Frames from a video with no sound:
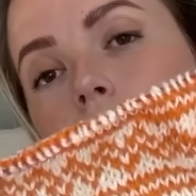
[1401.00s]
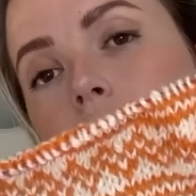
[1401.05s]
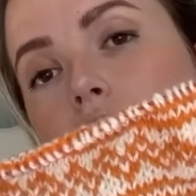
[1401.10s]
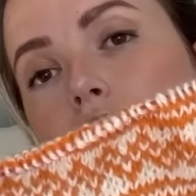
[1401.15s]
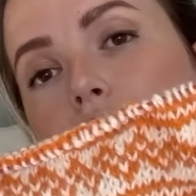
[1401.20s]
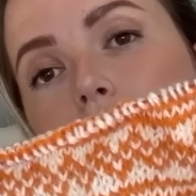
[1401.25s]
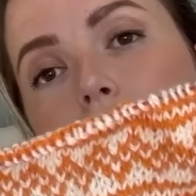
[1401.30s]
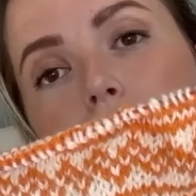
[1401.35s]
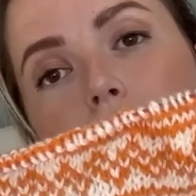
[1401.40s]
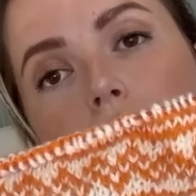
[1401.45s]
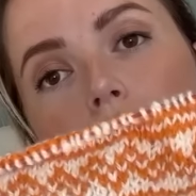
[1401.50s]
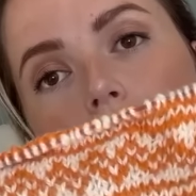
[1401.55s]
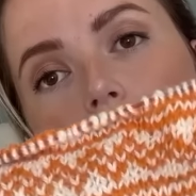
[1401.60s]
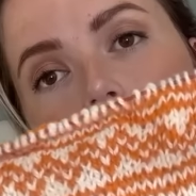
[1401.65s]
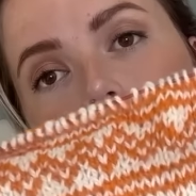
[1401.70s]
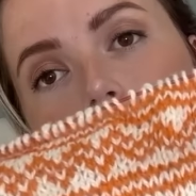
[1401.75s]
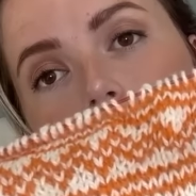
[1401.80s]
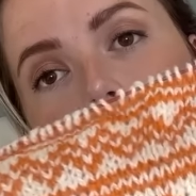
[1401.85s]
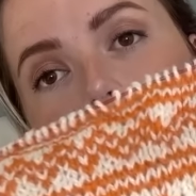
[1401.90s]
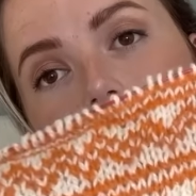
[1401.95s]
2
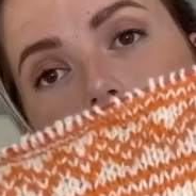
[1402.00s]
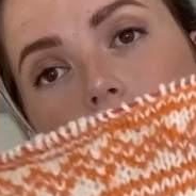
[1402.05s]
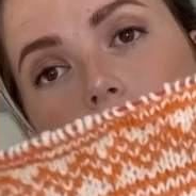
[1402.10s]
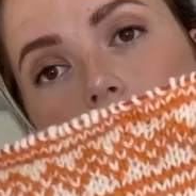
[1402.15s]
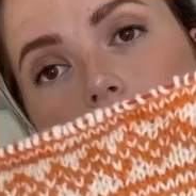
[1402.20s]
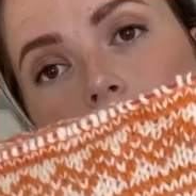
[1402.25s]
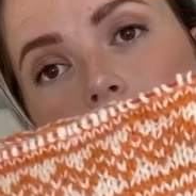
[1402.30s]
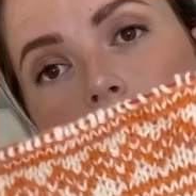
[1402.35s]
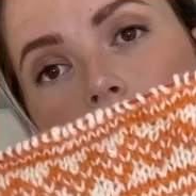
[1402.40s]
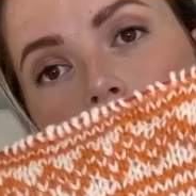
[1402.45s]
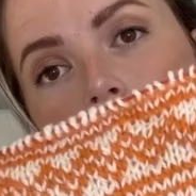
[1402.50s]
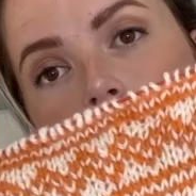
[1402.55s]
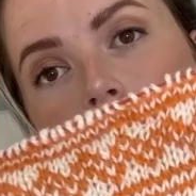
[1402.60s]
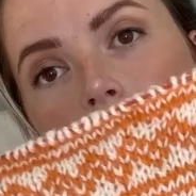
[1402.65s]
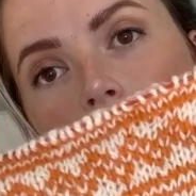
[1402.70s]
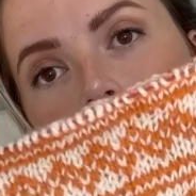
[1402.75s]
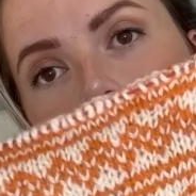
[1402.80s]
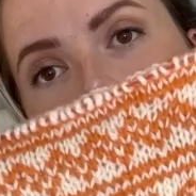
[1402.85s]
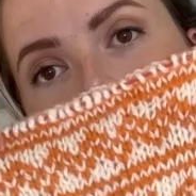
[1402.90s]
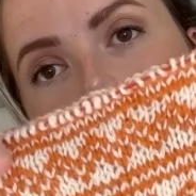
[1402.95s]
colors.
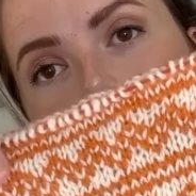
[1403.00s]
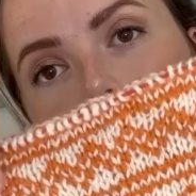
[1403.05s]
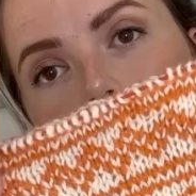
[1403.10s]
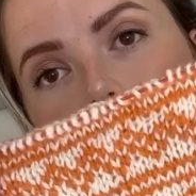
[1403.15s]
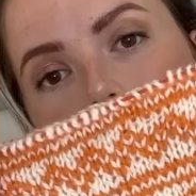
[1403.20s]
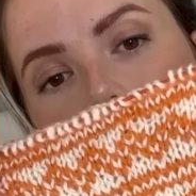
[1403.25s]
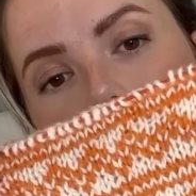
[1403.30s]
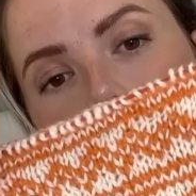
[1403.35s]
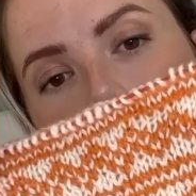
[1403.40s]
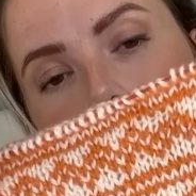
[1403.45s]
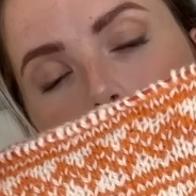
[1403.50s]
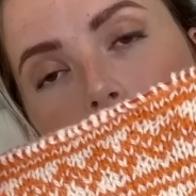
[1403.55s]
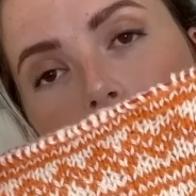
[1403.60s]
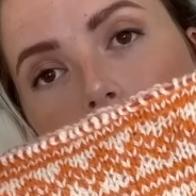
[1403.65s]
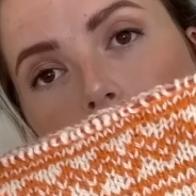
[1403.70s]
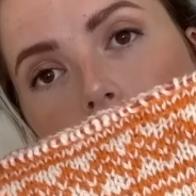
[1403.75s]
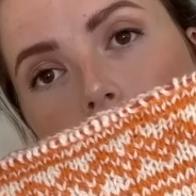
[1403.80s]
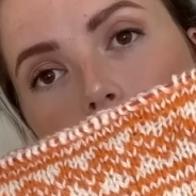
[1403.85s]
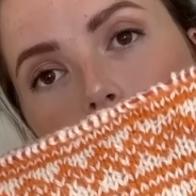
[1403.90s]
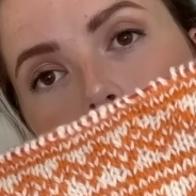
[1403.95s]
The
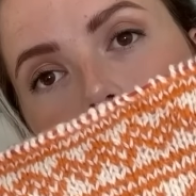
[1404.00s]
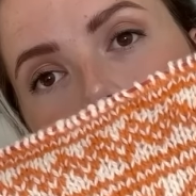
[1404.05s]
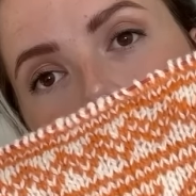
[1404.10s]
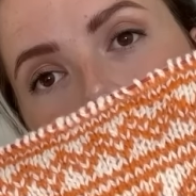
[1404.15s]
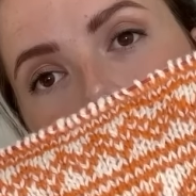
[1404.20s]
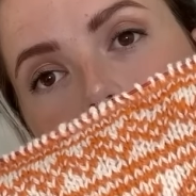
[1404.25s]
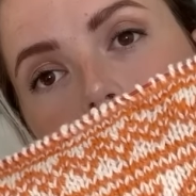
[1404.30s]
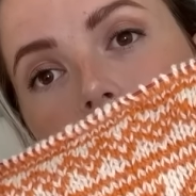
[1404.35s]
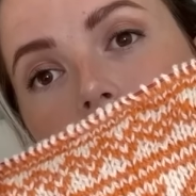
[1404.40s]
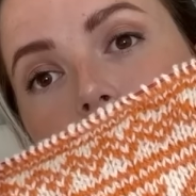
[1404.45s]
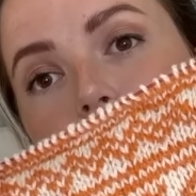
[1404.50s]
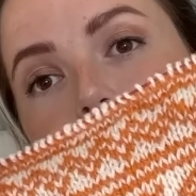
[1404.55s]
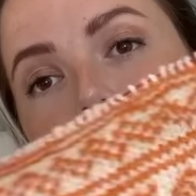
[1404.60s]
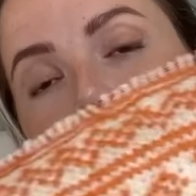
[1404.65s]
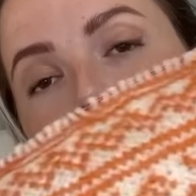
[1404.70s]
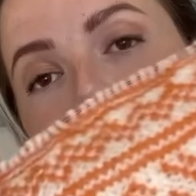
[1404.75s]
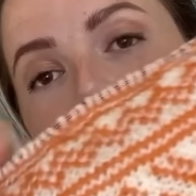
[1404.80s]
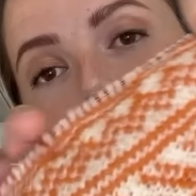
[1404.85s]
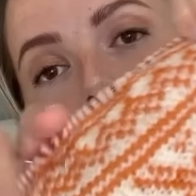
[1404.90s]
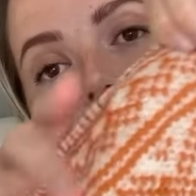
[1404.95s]
background color is
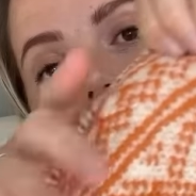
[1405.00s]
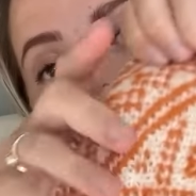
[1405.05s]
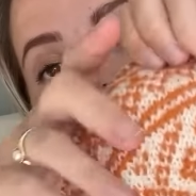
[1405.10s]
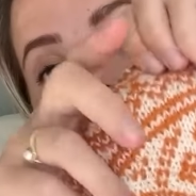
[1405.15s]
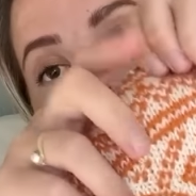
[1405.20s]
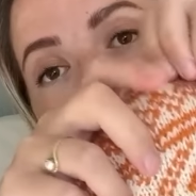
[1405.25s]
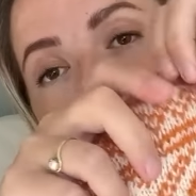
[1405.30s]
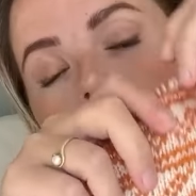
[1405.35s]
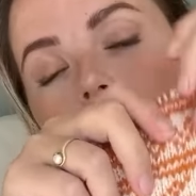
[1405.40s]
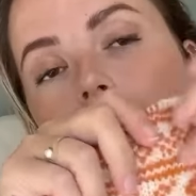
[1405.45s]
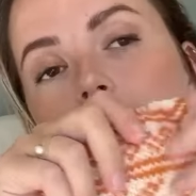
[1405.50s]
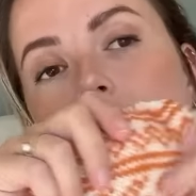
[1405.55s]
usually